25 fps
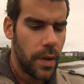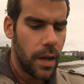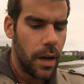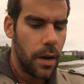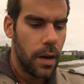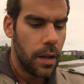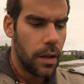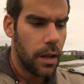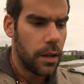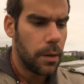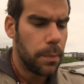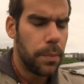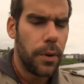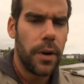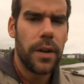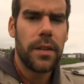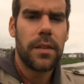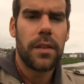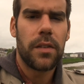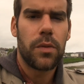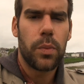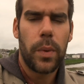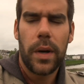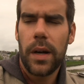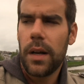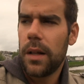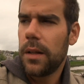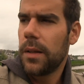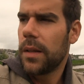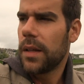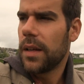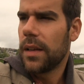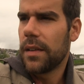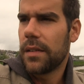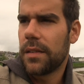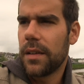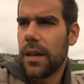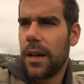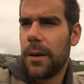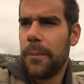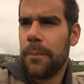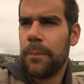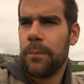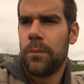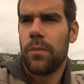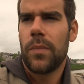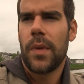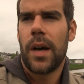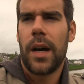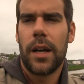another point as well is
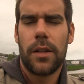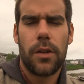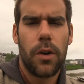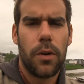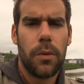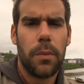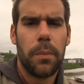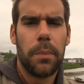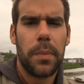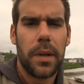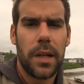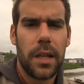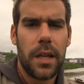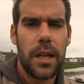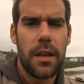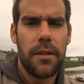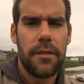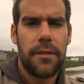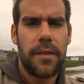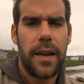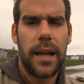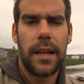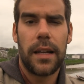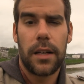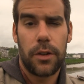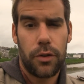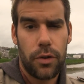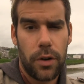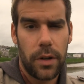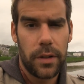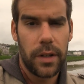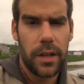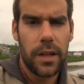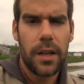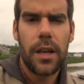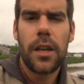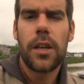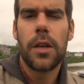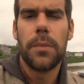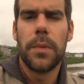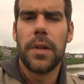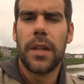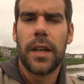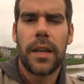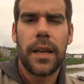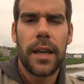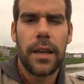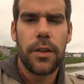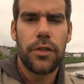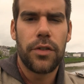I don't believe electronic
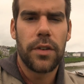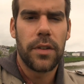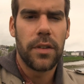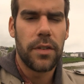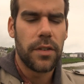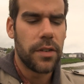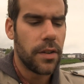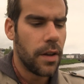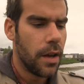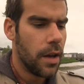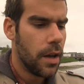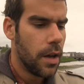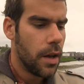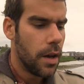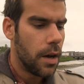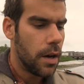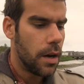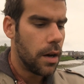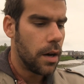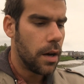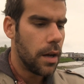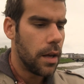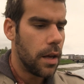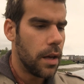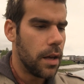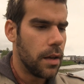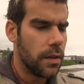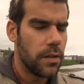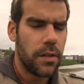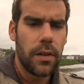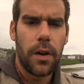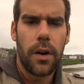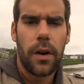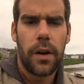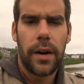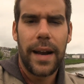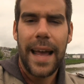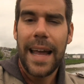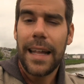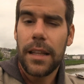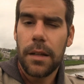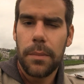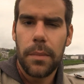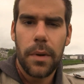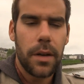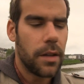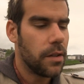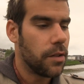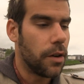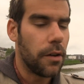communications is
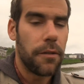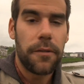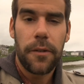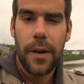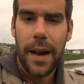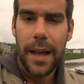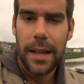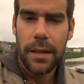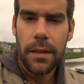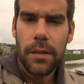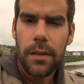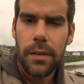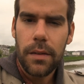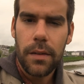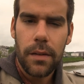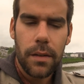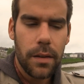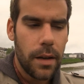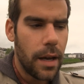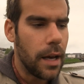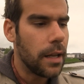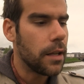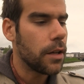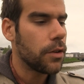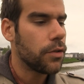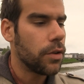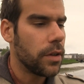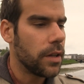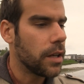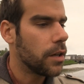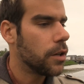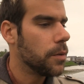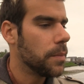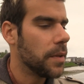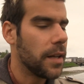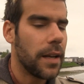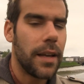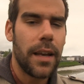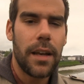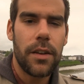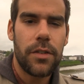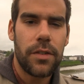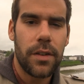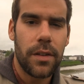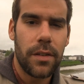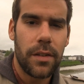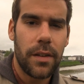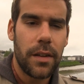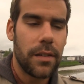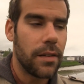our friend. Electronic
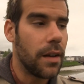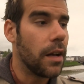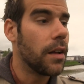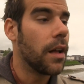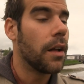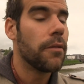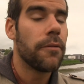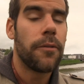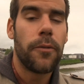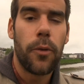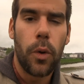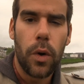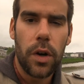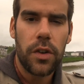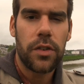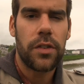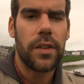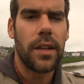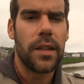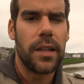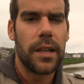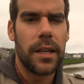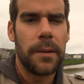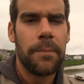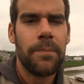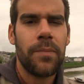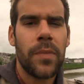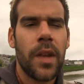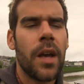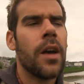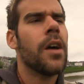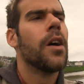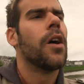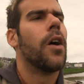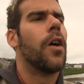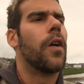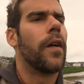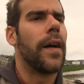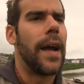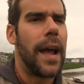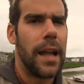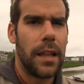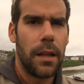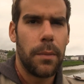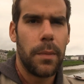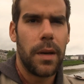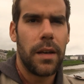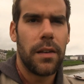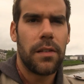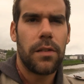communications is unfortunately our
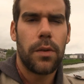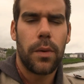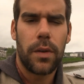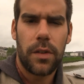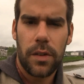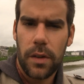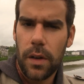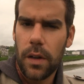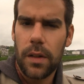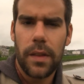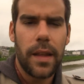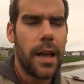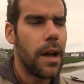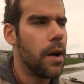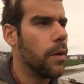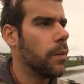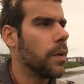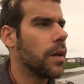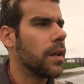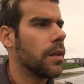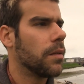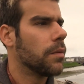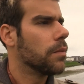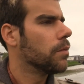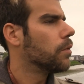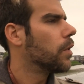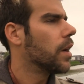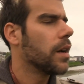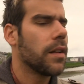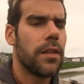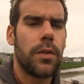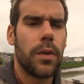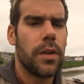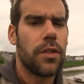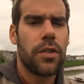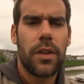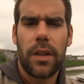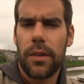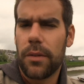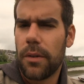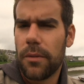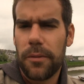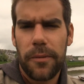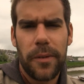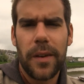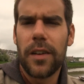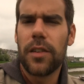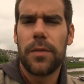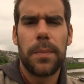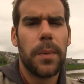enemy. So it's good now we can write to each other on
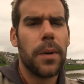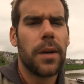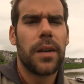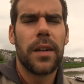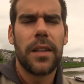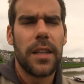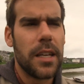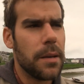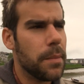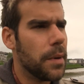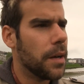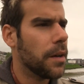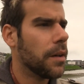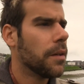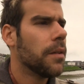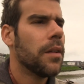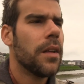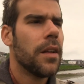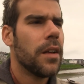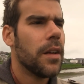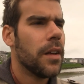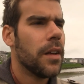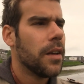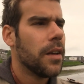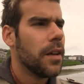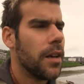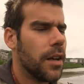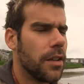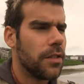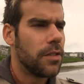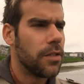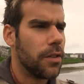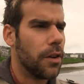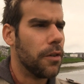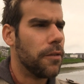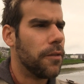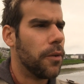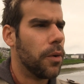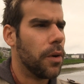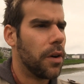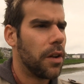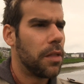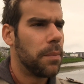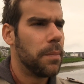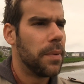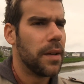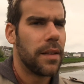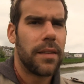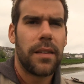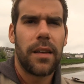Facebook and email and so
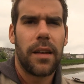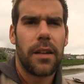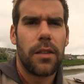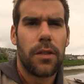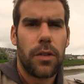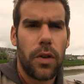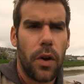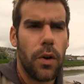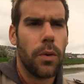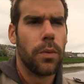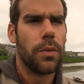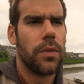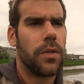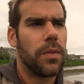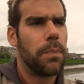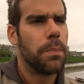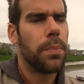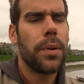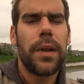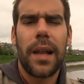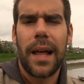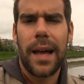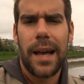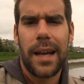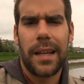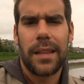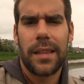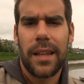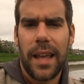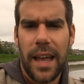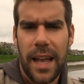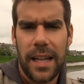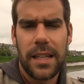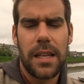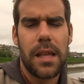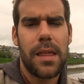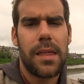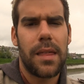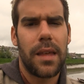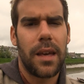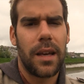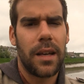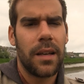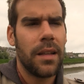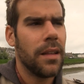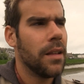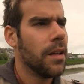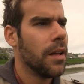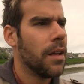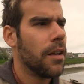forth, but don't plan
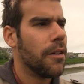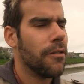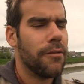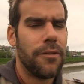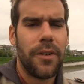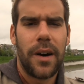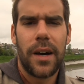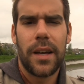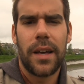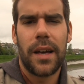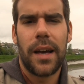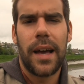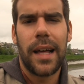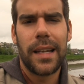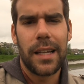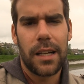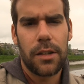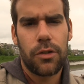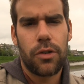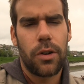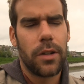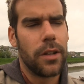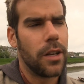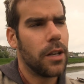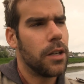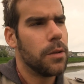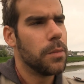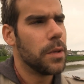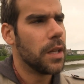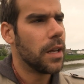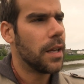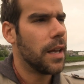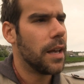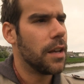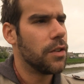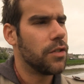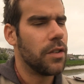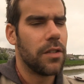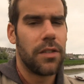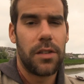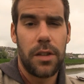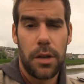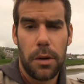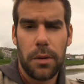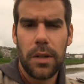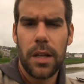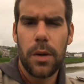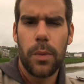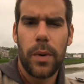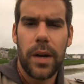anything via electronic communications.
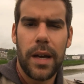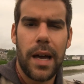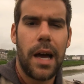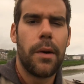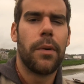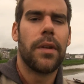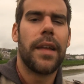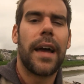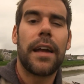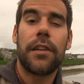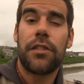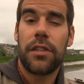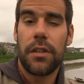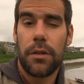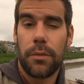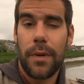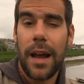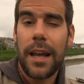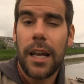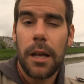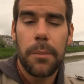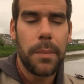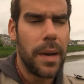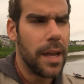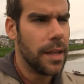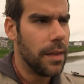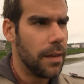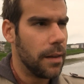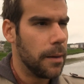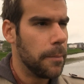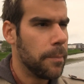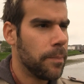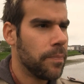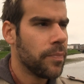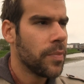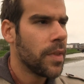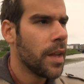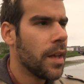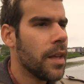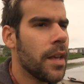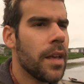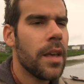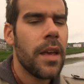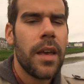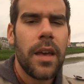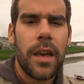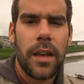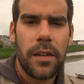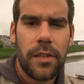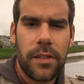The only way I would actually recommend it
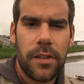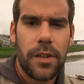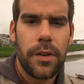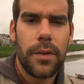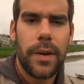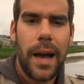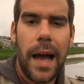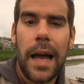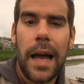is to